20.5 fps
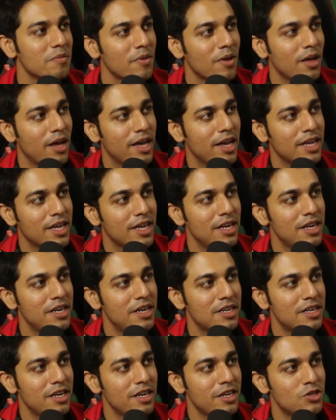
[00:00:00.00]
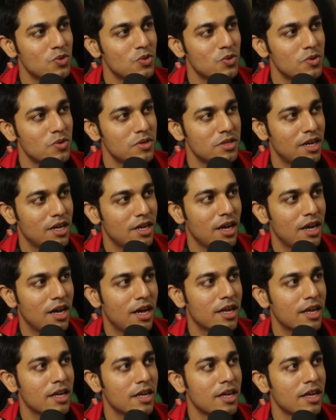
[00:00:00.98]
I can literally shoot the
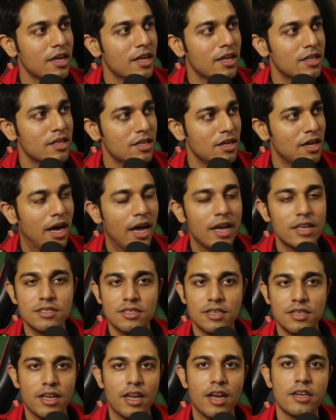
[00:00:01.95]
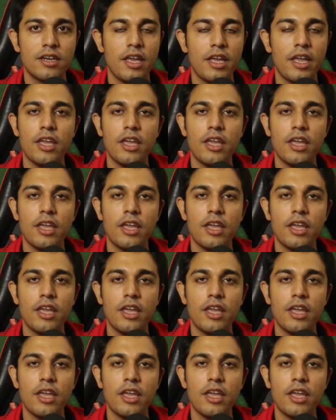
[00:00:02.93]
guy is reacting.